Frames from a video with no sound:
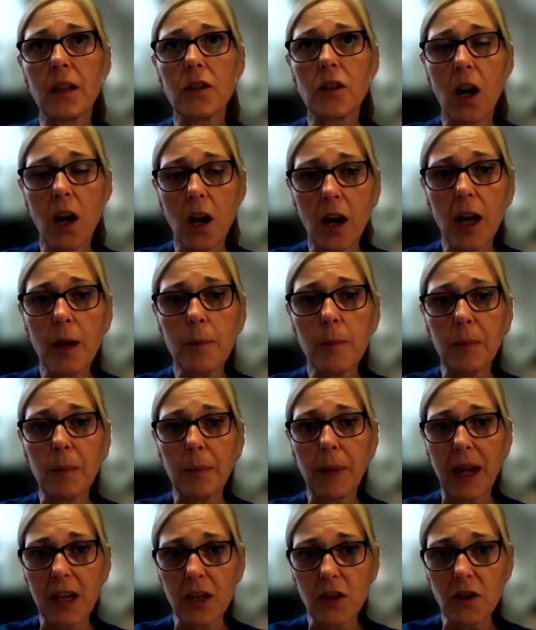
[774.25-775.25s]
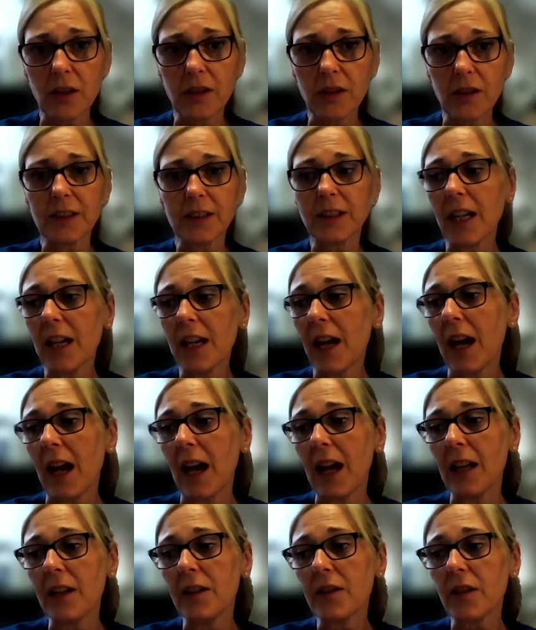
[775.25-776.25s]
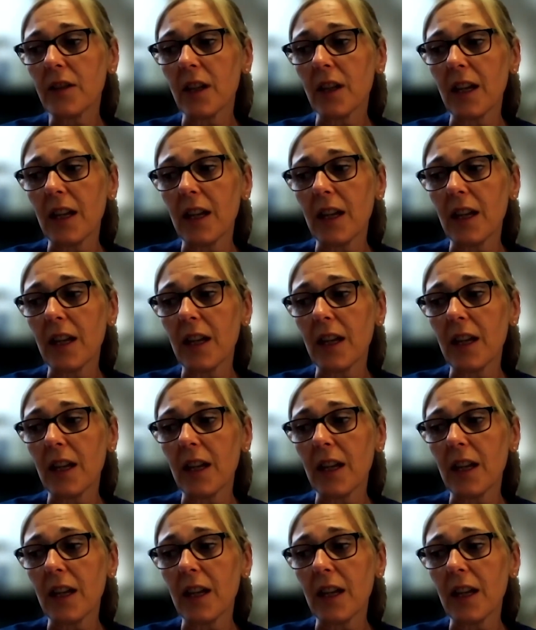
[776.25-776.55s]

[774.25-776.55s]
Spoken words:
time and patience and